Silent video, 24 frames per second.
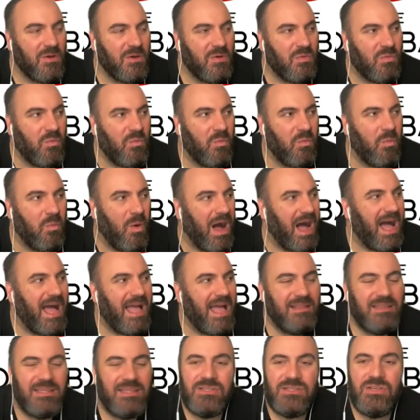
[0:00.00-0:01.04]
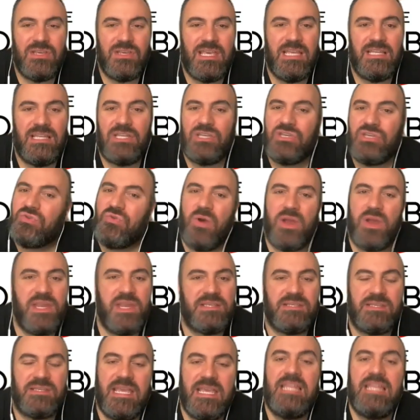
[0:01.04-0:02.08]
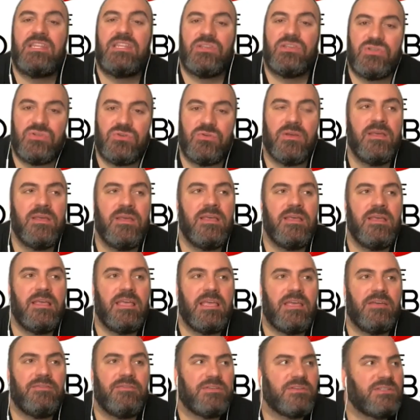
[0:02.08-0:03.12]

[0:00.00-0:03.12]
Why did you? If